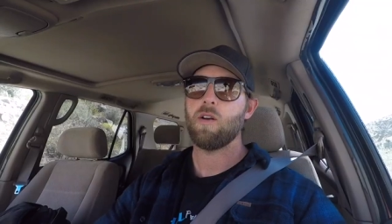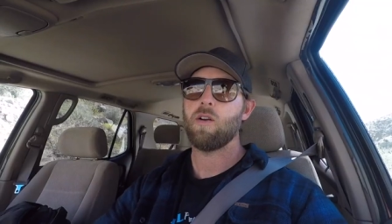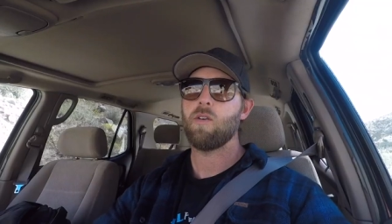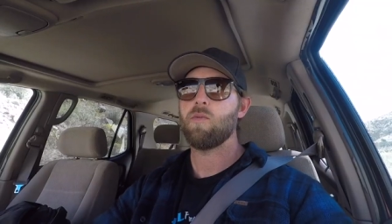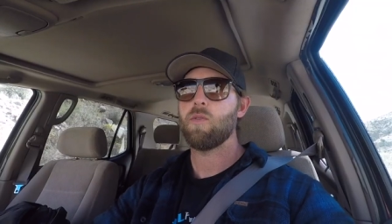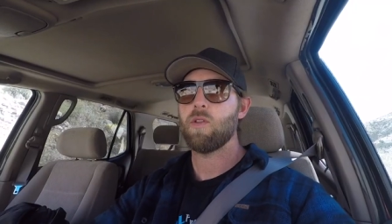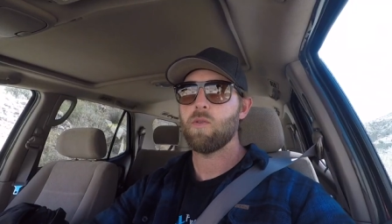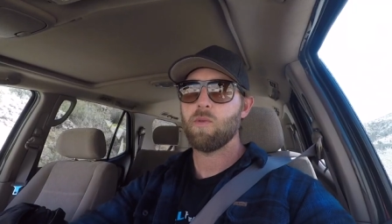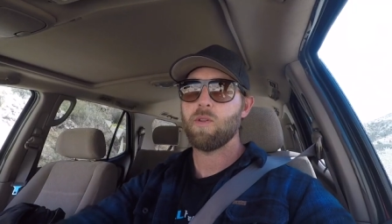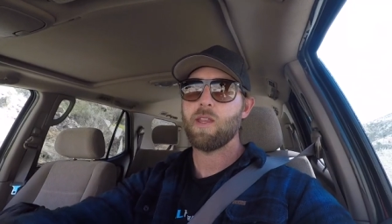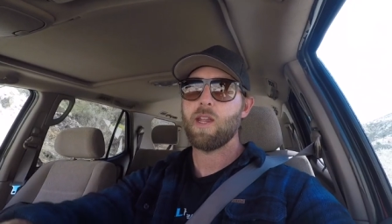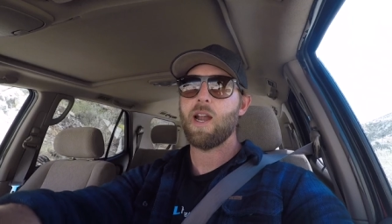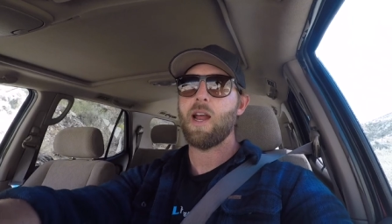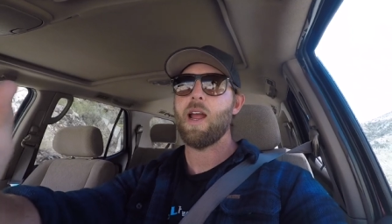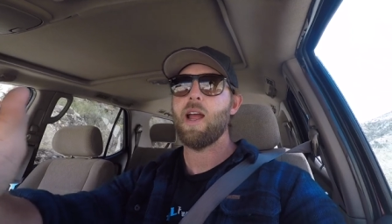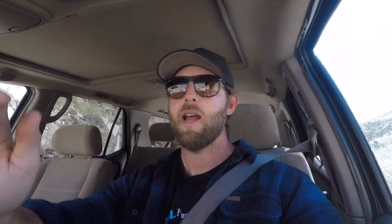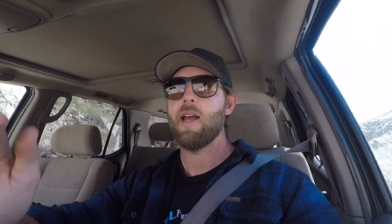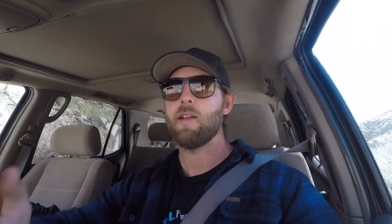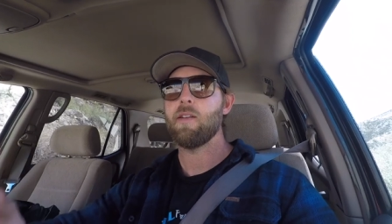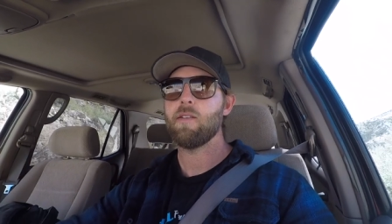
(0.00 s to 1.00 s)
with the one that I
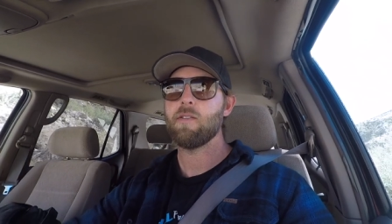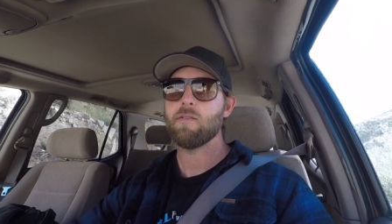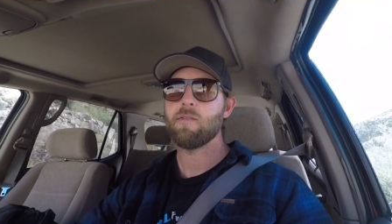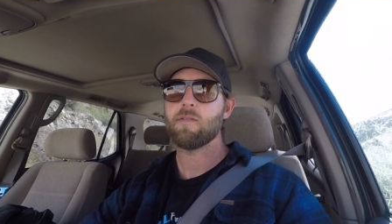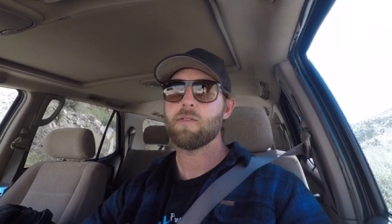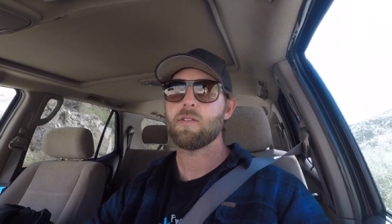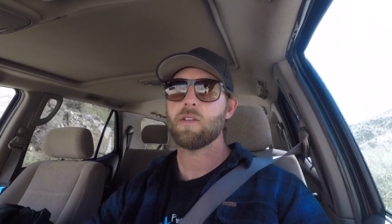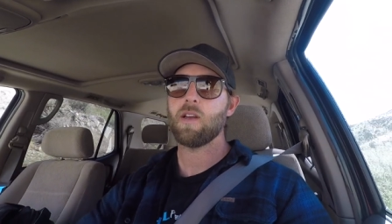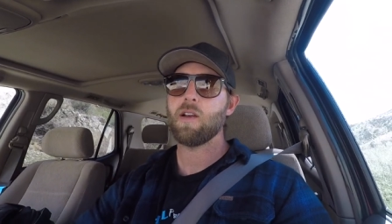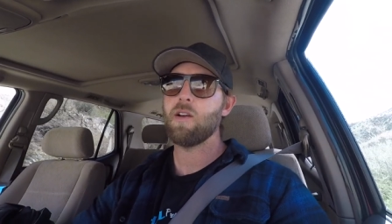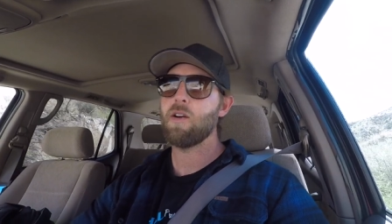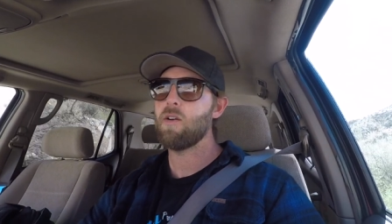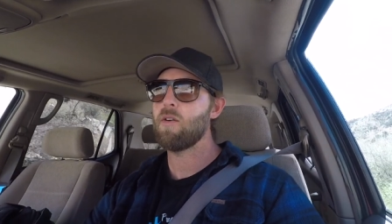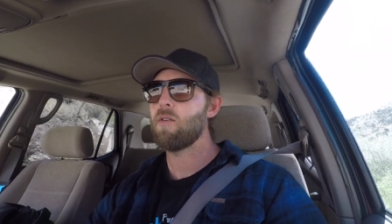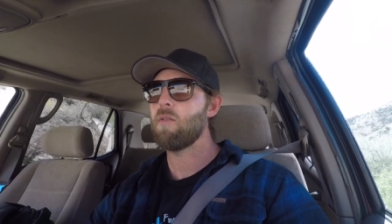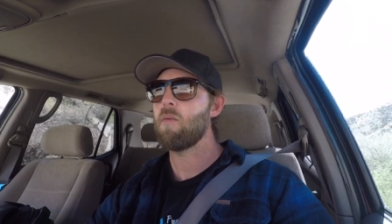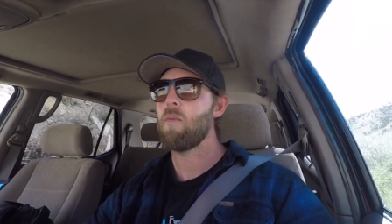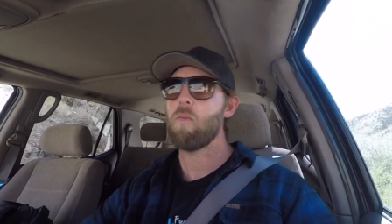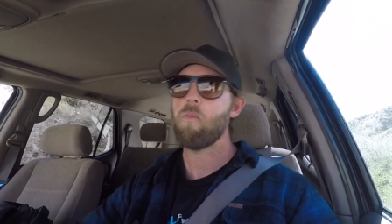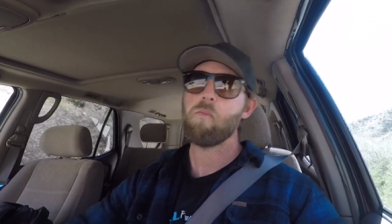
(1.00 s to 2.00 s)
had. So
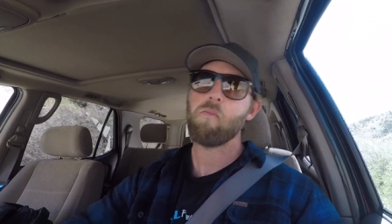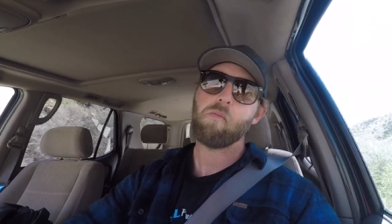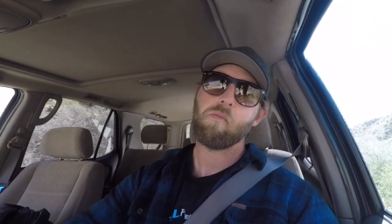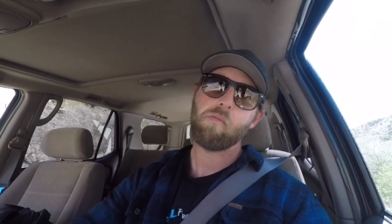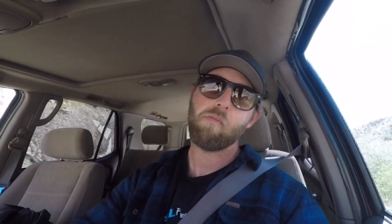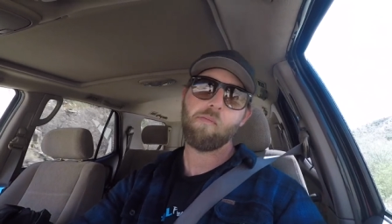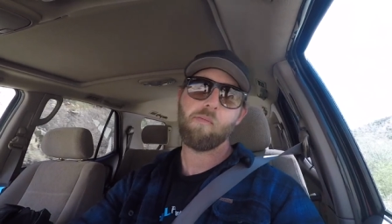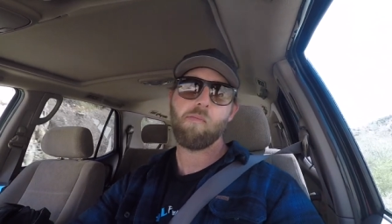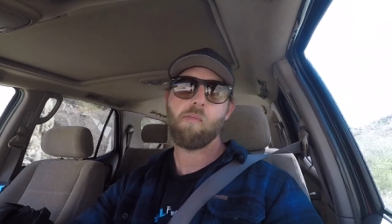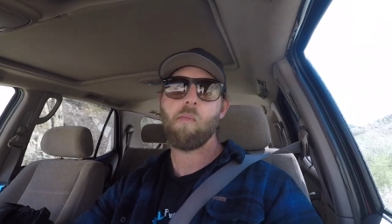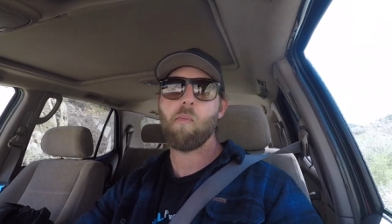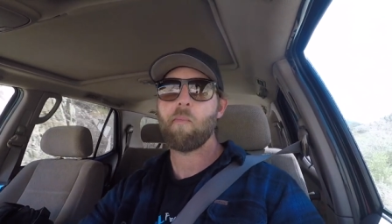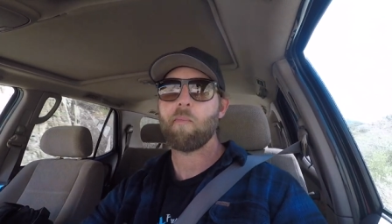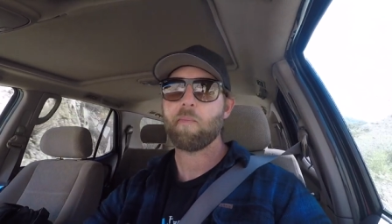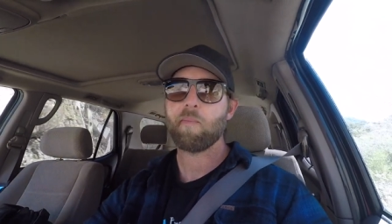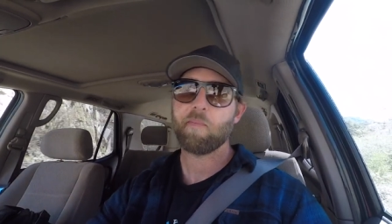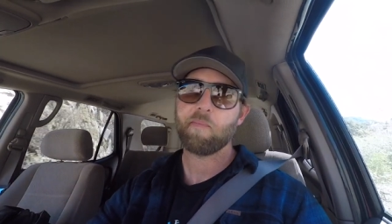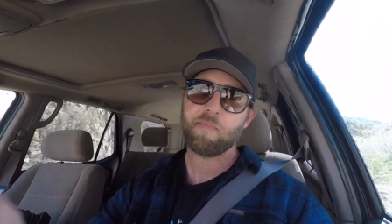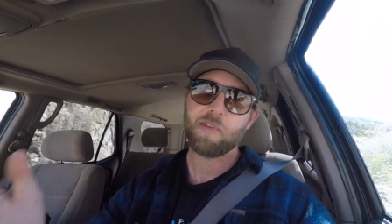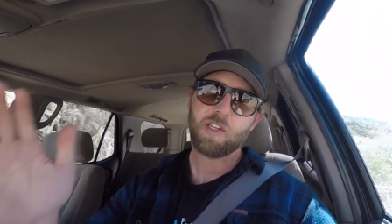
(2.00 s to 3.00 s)

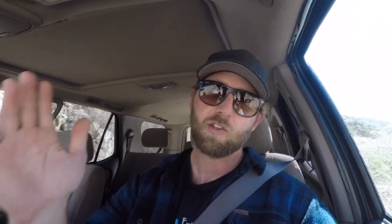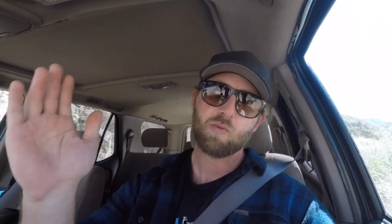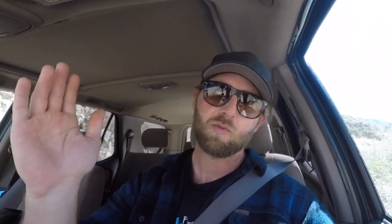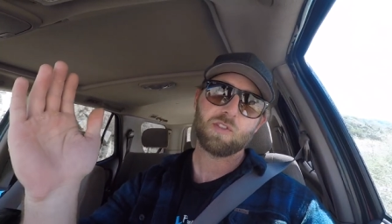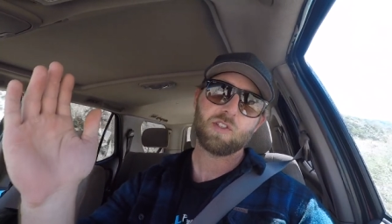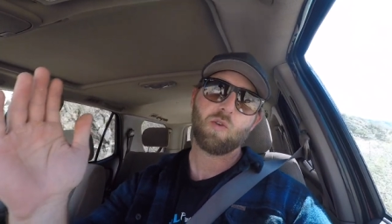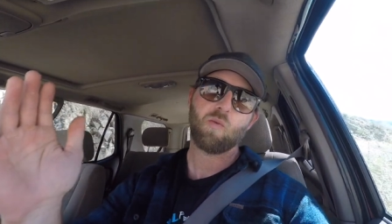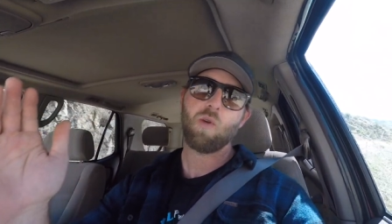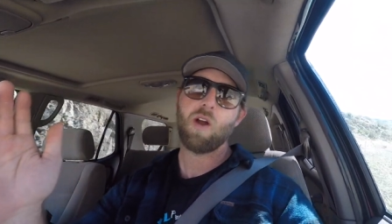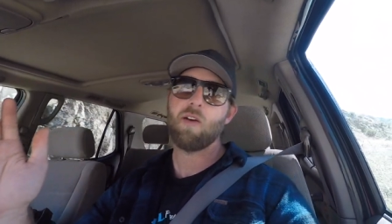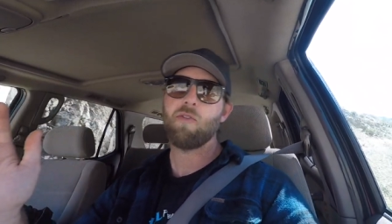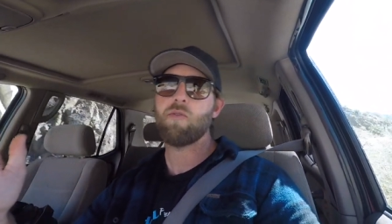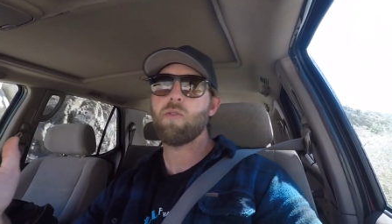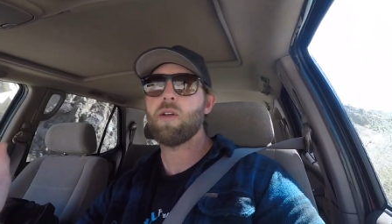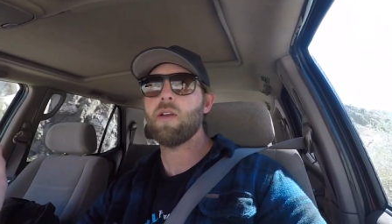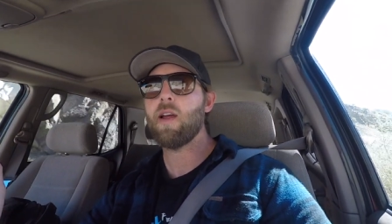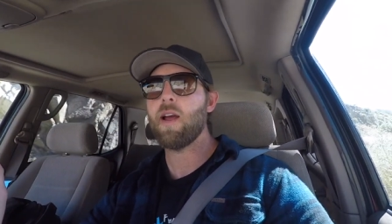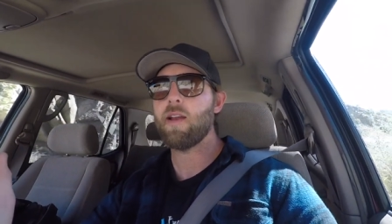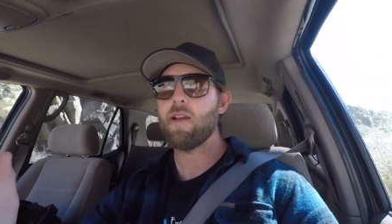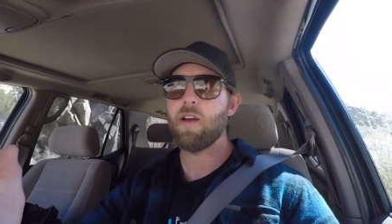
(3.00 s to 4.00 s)
this one's a rough
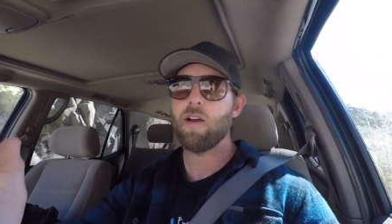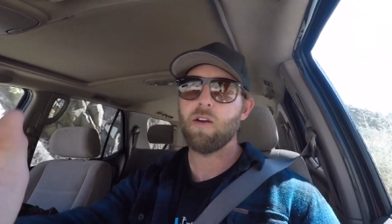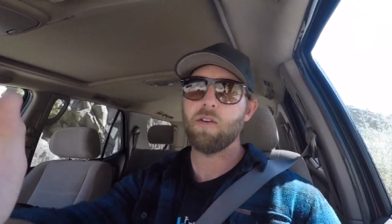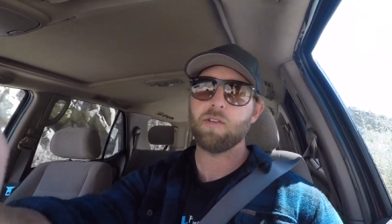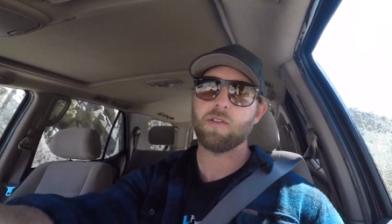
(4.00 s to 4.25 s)
one, I know.